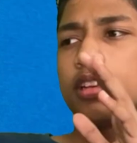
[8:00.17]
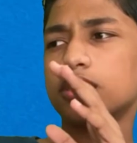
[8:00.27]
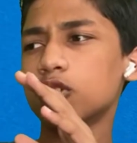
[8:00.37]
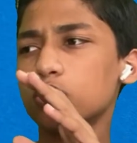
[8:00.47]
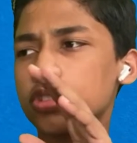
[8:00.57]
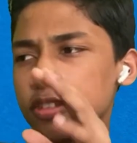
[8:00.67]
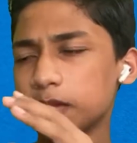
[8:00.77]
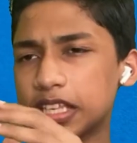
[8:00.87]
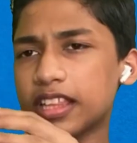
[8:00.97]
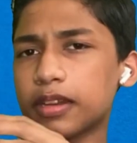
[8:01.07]
So
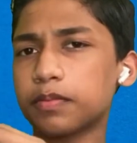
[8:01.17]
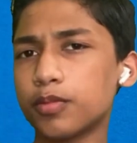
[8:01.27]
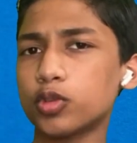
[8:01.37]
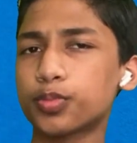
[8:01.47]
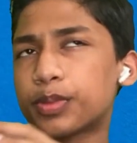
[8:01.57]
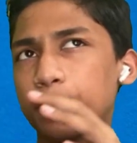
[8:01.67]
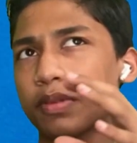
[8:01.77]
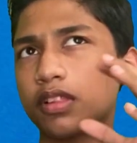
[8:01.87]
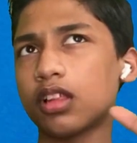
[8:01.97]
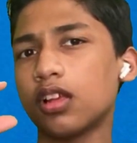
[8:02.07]
something that most
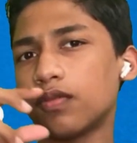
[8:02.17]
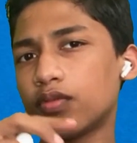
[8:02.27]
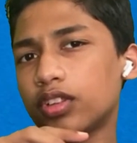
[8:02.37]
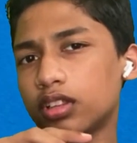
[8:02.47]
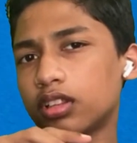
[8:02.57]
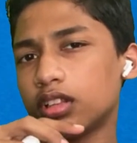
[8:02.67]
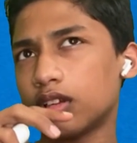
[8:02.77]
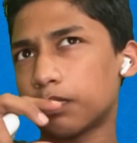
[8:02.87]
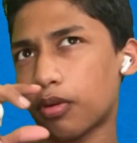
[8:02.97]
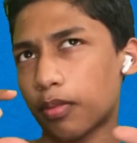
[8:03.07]
people will
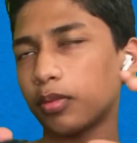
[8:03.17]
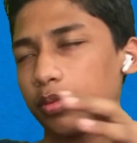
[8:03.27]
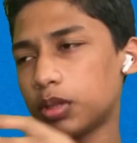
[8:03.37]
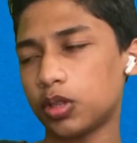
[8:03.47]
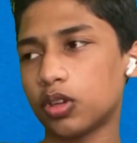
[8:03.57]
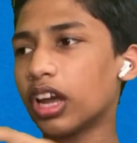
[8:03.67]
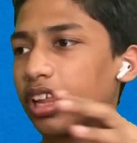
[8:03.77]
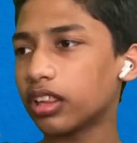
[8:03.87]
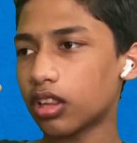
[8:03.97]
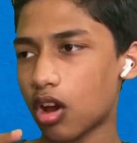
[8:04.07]
probably look a
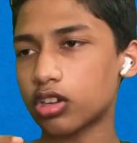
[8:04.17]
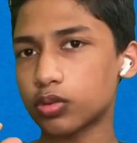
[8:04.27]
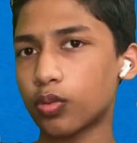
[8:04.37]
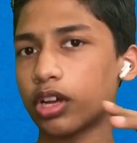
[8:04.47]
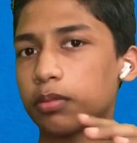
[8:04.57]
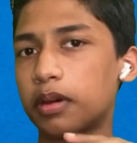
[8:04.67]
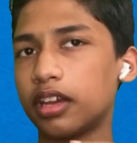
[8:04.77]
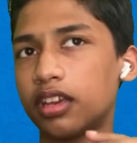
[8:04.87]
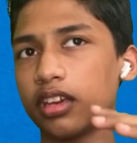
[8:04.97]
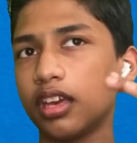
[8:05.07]
lot while
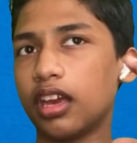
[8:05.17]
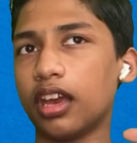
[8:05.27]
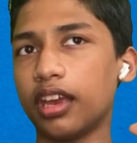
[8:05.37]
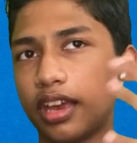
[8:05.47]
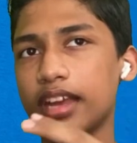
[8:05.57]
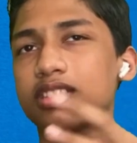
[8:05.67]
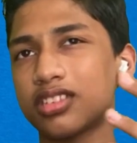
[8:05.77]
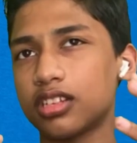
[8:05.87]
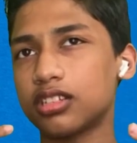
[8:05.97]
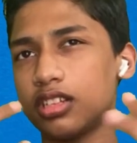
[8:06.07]
buying a
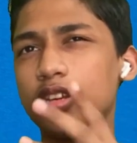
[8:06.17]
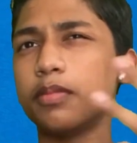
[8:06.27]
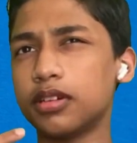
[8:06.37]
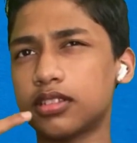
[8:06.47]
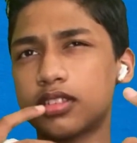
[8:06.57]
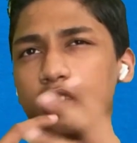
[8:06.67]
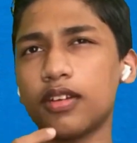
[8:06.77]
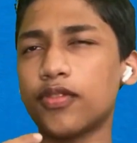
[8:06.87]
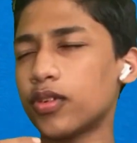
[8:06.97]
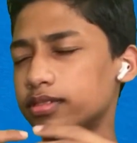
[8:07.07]
headset, earbuds,
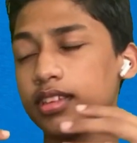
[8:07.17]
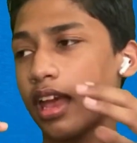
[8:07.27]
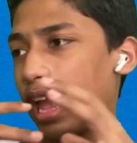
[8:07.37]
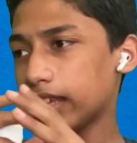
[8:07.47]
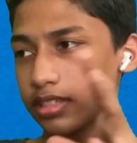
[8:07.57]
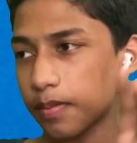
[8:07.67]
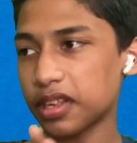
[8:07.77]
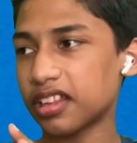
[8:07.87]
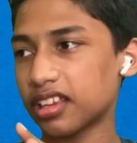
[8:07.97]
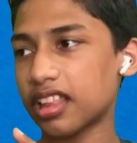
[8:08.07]
earphones, something
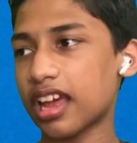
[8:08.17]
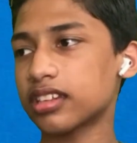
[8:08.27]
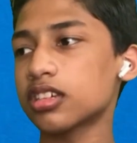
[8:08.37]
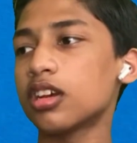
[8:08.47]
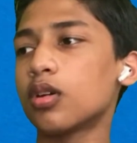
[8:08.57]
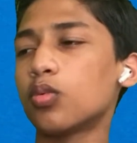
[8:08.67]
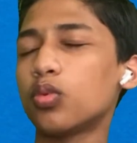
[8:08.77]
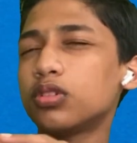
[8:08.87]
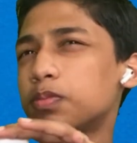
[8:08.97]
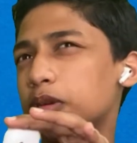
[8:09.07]
like that
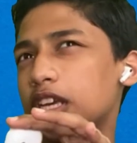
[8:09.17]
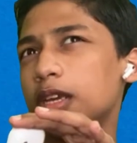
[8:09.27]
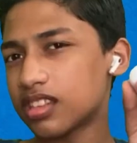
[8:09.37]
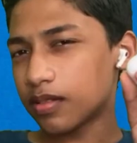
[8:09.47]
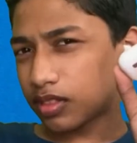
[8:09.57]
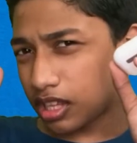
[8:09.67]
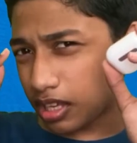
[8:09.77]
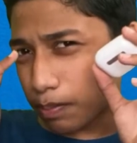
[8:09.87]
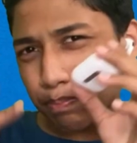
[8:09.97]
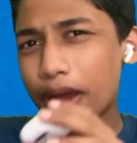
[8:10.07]
would be the
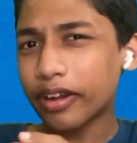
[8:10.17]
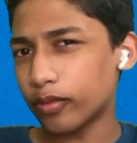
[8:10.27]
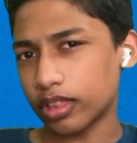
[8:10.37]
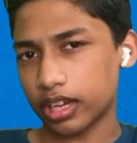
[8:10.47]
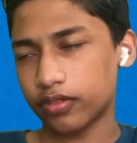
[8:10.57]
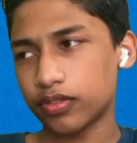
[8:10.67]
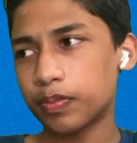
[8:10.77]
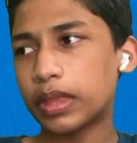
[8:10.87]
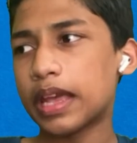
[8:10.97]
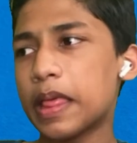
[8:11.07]
battery life.
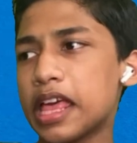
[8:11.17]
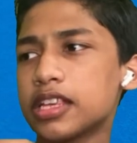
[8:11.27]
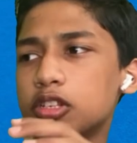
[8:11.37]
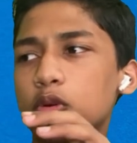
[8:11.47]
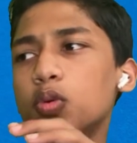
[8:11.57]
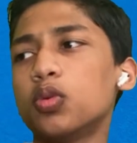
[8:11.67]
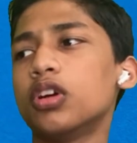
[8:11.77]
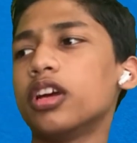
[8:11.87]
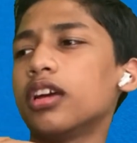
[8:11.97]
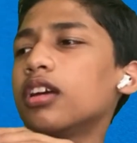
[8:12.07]
So
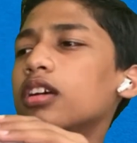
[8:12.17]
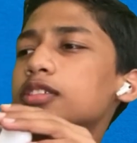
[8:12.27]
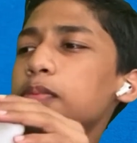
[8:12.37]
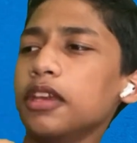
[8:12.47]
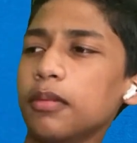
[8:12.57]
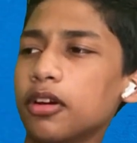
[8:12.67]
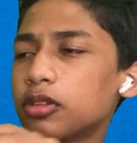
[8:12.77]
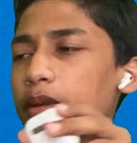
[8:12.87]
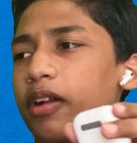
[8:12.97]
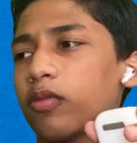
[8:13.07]
speaking about the
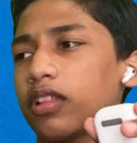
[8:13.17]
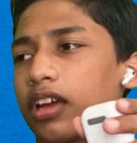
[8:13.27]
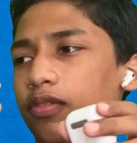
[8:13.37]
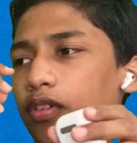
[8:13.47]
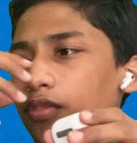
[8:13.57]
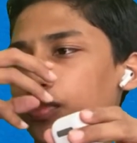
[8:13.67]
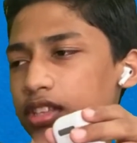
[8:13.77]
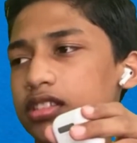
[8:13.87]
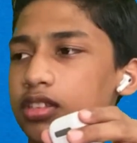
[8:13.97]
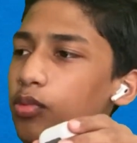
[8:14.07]
battery life of
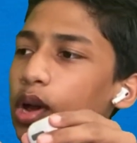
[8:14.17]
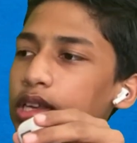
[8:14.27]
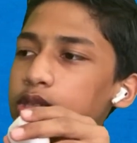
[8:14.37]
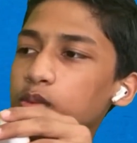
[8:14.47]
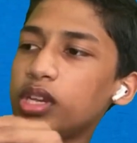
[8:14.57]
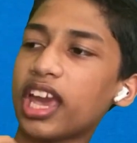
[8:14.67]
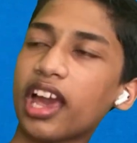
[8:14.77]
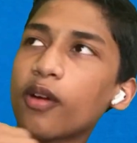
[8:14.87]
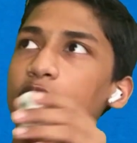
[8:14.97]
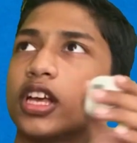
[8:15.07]
this device, we have